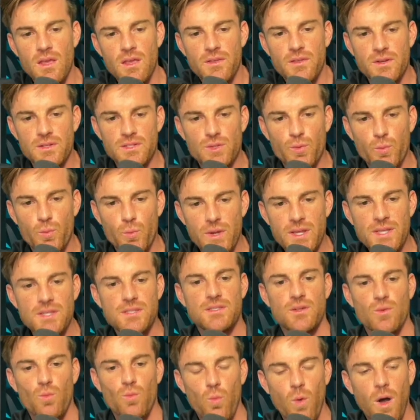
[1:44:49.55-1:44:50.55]
there's a
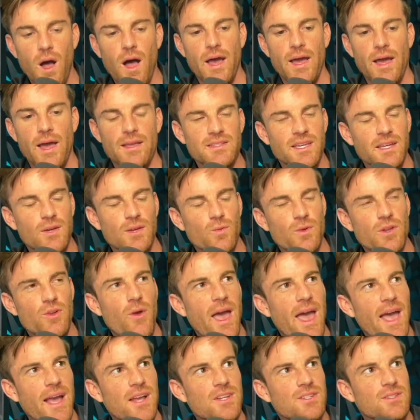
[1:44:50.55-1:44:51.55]
reason why it's like when you
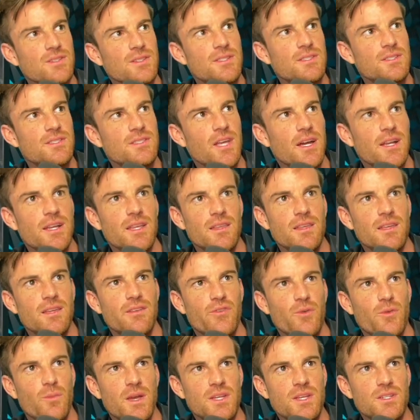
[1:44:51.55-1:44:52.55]
actually study the
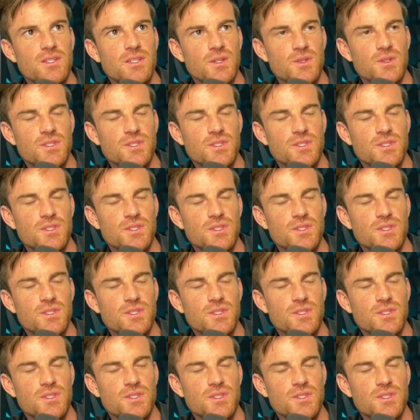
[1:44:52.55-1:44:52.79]
information,